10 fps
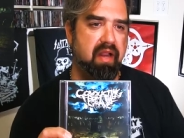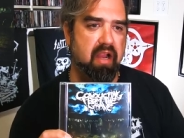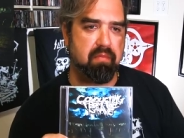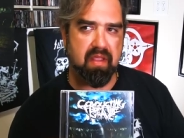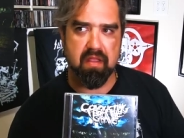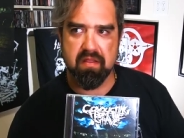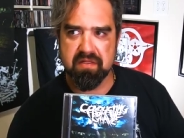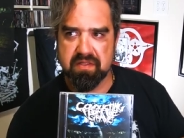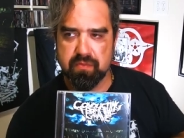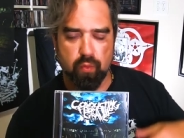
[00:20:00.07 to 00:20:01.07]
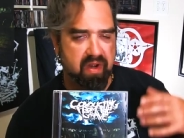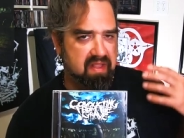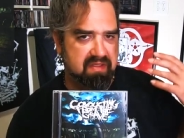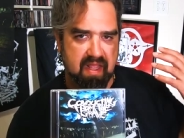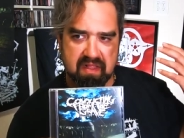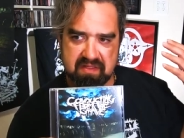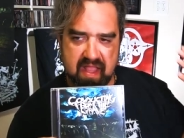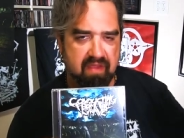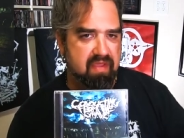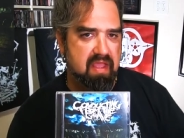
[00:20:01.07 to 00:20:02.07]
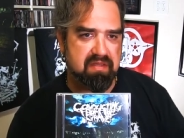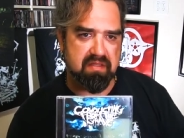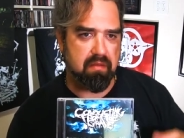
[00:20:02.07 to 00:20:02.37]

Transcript: here, because when it's at its heaviest,